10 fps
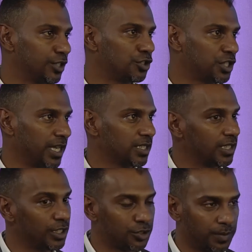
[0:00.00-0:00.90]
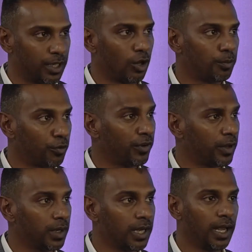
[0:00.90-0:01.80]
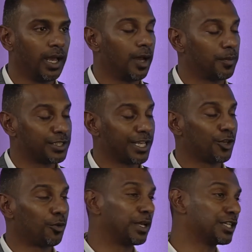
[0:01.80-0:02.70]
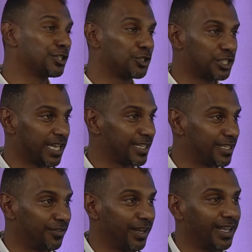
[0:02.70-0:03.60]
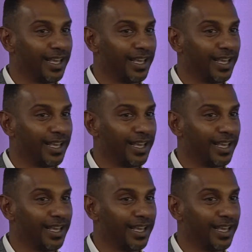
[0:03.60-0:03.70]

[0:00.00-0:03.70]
to change. It needs to be a lot more frequent. I'm not saying your mission should change every